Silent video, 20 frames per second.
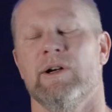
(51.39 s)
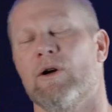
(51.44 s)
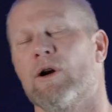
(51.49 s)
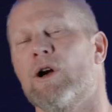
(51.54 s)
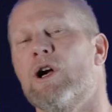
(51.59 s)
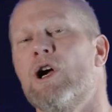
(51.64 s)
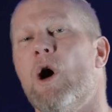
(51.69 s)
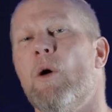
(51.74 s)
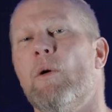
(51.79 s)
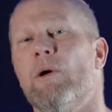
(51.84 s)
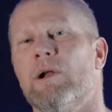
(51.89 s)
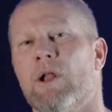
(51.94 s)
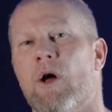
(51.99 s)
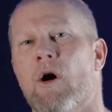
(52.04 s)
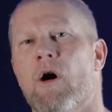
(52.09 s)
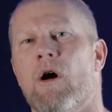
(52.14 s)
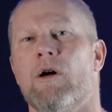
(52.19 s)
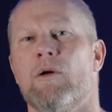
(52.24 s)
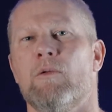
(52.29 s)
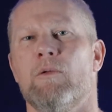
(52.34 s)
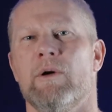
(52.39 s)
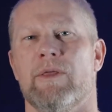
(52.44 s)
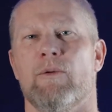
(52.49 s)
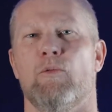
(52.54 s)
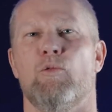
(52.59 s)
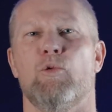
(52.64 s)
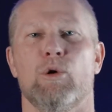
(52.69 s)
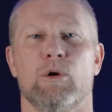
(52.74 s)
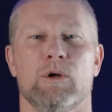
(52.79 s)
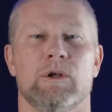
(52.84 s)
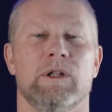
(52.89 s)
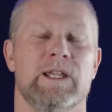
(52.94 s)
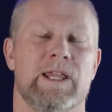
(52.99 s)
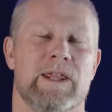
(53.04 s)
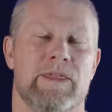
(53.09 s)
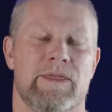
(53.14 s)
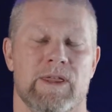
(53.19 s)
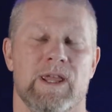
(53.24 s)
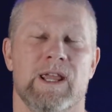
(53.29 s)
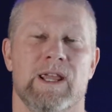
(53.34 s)
or go along with worldly
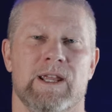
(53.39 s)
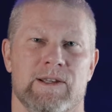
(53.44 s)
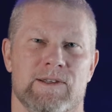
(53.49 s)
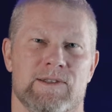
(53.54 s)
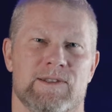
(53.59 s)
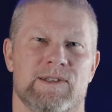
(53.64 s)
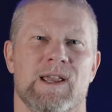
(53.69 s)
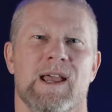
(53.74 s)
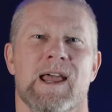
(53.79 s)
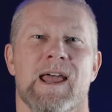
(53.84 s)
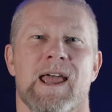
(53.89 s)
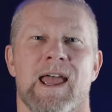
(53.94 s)
things.